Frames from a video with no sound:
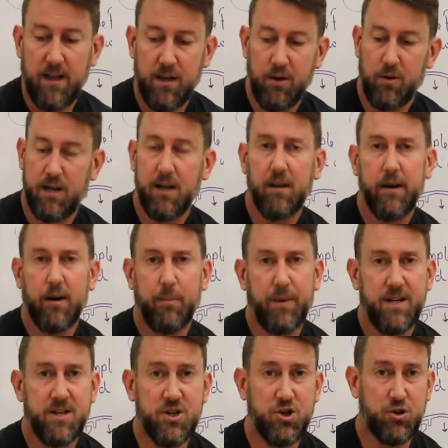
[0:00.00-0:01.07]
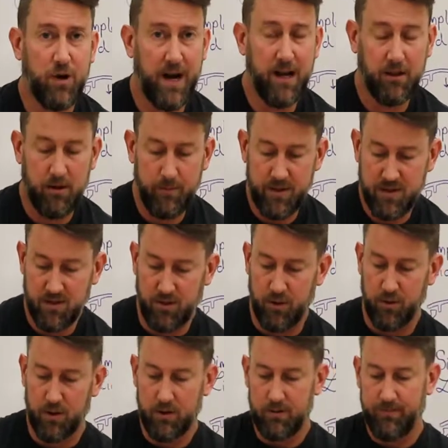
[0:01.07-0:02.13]
that you need to let your pieces dry a little bit
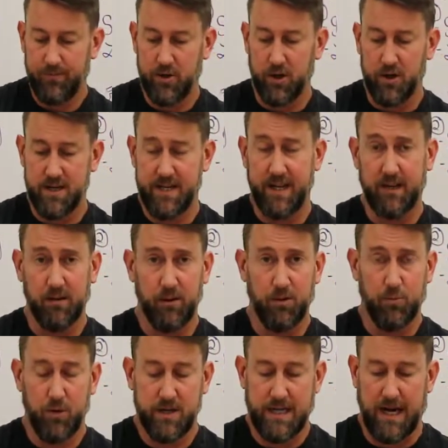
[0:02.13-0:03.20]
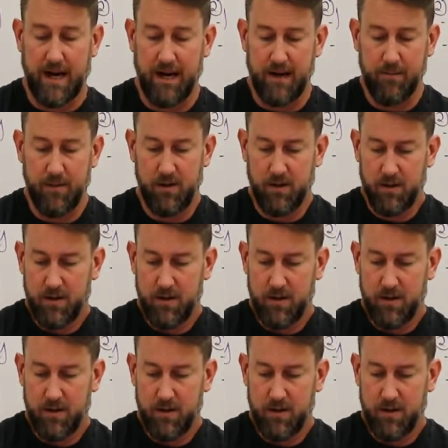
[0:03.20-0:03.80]
slower. They're going to take a little more time